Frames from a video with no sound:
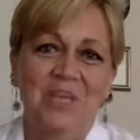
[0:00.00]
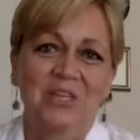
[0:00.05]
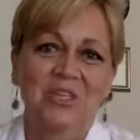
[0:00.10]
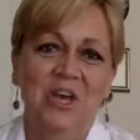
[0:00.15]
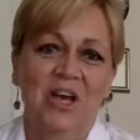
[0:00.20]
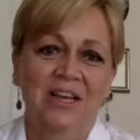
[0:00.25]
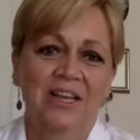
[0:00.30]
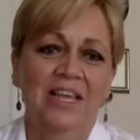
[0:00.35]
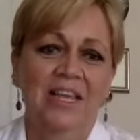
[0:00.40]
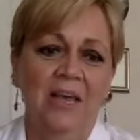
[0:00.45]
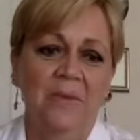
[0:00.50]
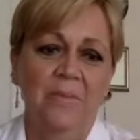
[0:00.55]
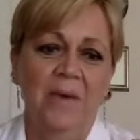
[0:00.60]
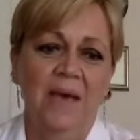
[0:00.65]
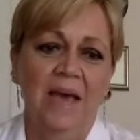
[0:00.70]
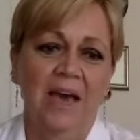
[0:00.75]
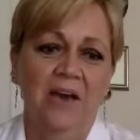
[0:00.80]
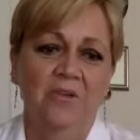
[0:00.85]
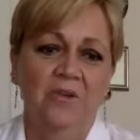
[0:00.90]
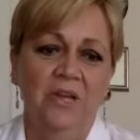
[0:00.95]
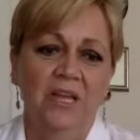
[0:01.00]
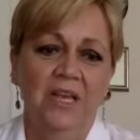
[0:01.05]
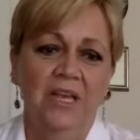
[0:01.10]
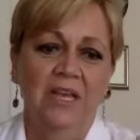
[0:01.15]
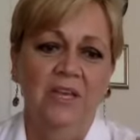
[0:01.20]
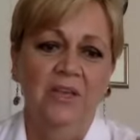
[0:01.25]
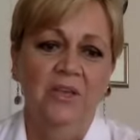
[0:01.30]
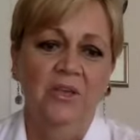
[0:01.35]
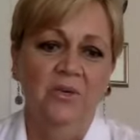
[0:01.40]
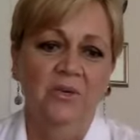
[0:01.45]
talking about
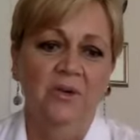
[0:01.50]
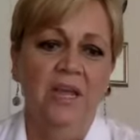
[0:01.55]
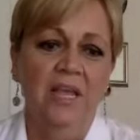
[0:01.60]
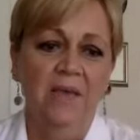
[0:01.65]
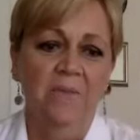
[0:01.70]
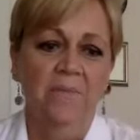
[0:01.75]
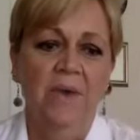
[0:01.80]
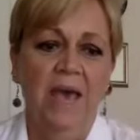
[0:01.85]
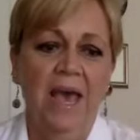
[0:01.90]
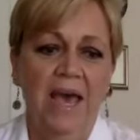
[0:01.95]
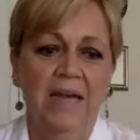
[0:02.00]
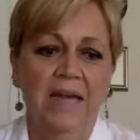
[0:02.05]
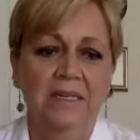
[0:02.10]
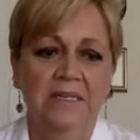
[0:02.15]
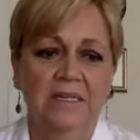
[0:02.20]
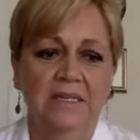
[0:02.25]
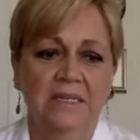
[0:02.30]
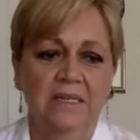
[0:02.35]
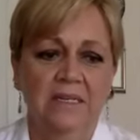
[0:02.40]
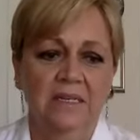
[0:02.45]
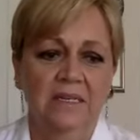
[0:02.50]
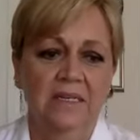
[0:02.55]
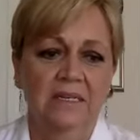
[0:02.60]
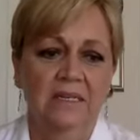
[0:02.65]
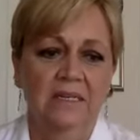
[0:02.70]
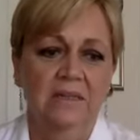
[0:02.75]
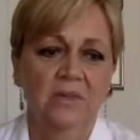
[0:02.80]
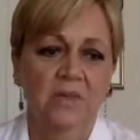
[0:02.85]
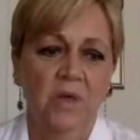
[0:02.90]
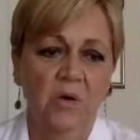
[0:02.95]
your impact
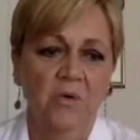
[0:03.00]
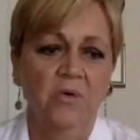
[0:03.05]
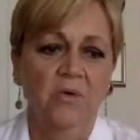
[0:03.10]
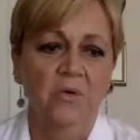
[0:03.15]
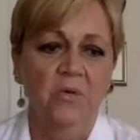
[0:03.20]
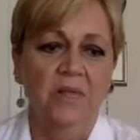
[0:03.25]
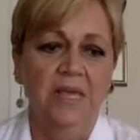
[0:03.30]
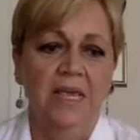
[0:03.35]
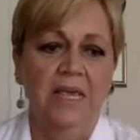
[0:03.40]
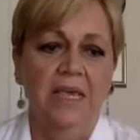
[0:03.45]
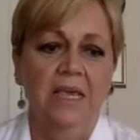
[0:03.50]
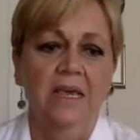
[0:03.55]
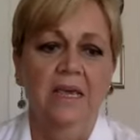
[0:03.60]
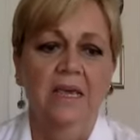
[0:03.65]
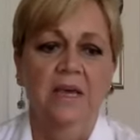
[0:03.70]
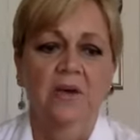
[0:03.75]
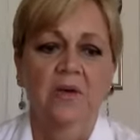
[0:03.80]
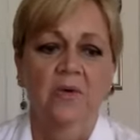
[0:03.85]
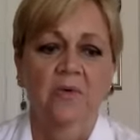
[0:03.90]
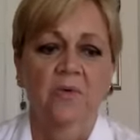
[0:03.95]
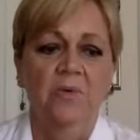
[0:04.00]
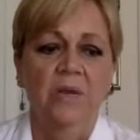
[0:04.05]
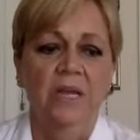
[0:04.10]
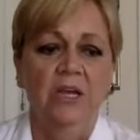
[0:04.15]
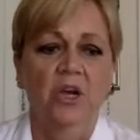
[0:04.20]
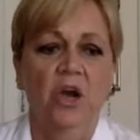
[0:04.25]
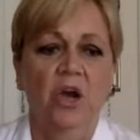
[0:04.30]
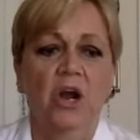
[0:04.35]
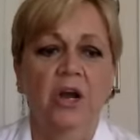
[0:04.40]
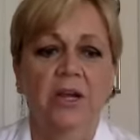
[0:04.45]
locally
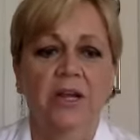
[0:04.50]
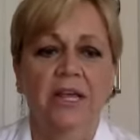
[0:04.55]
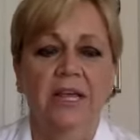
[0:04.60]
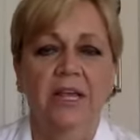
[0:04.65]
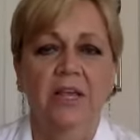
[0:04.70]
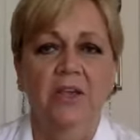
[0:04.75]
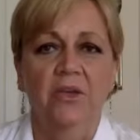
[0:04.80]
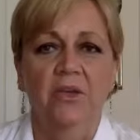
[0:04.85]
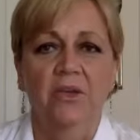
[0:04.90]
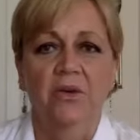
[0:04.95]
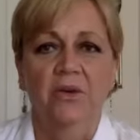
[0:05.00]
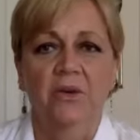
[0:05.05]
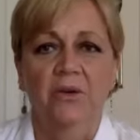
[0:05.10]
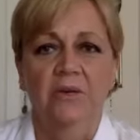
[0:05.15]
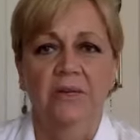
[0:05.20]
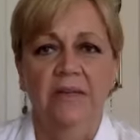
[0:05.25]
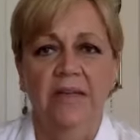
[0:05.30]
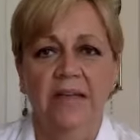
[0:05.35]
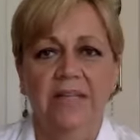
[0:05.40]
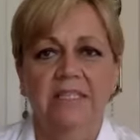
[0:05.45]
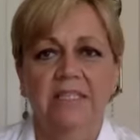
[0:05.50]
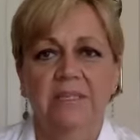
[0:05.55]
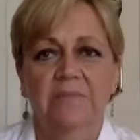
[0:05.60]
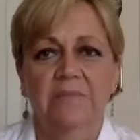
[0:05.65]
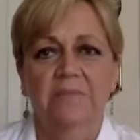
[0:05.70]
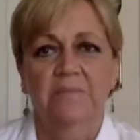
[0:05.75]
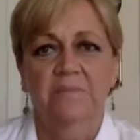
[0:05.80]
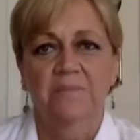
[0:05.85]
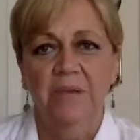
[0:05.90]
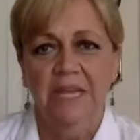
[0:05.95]
regarding your
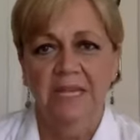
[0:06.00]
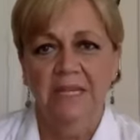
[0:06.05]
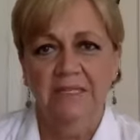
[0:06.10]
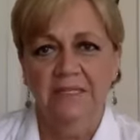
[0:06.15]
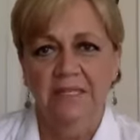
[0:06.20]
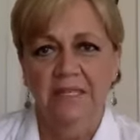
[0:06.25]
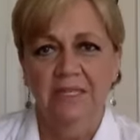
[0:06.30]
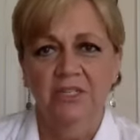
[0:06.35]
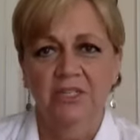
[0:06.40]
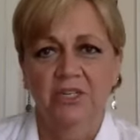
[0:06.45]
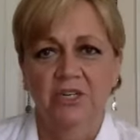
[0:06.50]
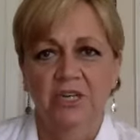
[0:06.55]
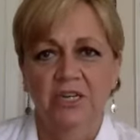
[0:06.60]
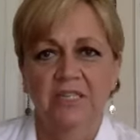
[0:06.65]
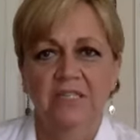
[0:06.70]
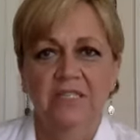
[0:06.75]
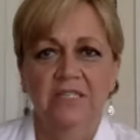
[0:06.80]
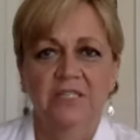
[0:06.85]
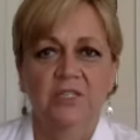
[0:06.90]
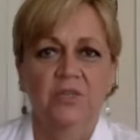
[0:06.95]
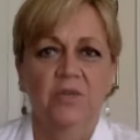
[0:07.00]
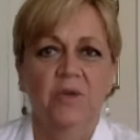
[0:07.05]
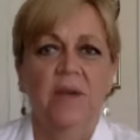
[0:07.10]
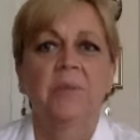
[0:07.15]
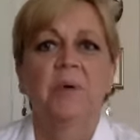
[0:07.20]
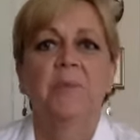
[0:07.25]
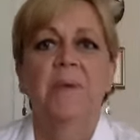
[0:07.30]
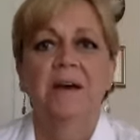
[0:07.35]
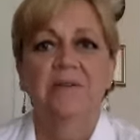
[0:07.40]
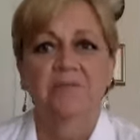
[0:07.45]
next piece that you're going to
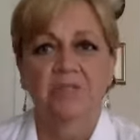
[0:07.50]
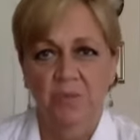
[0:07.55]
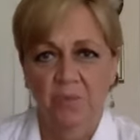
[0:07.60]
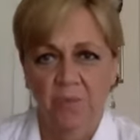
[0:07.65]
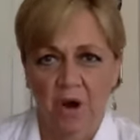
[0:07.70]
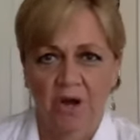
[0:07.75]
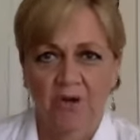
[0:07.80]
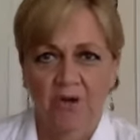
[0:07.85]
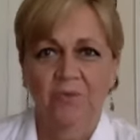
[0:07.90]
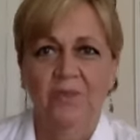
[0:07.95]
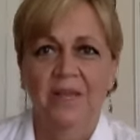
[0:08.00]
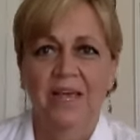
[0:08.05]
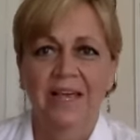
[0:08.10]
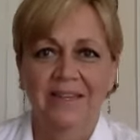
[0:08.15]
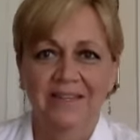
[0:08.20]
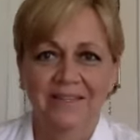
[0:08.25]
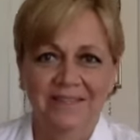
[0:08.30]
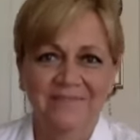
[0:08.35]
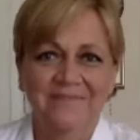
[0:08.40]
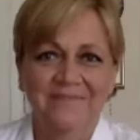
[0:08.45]
describe about Tomorrowland.